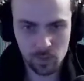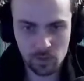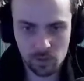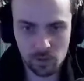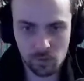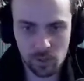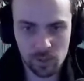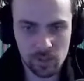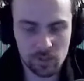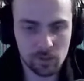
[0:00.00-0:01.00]
There
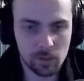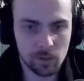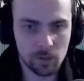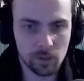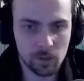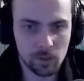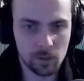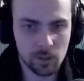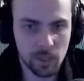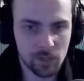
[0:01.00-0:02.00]
was
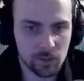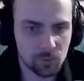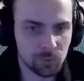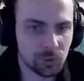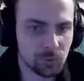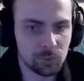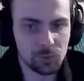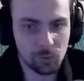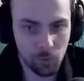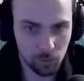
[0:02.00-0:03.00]
the task to return
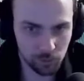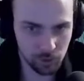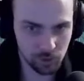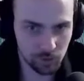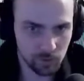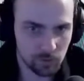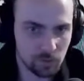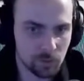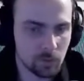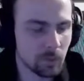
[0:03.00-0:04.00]
to your origin.
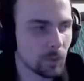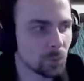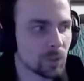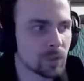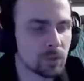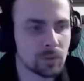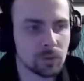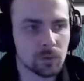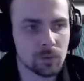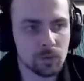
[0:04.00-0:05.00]
What was
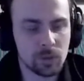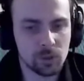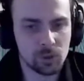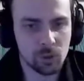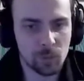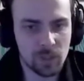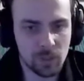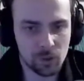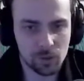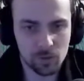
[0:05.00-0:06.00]
your initial
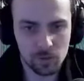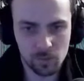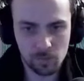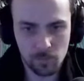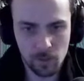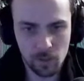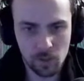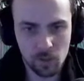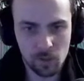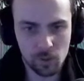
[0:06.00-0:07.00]
obsessions?
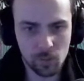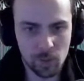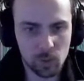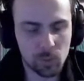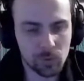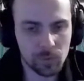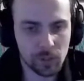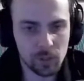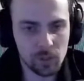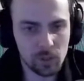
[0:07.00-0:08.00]
Occupy the
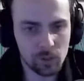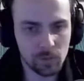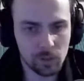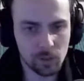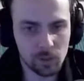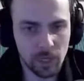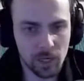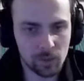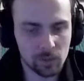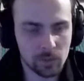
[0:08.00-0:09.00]
perfect niche. Figure out
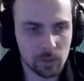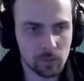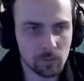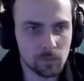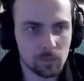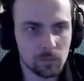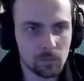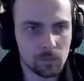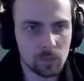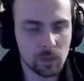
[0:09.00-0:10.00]
how you can
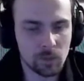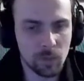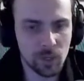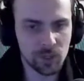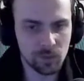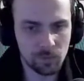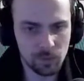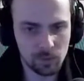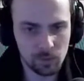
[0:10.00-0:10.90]
get the most out of it.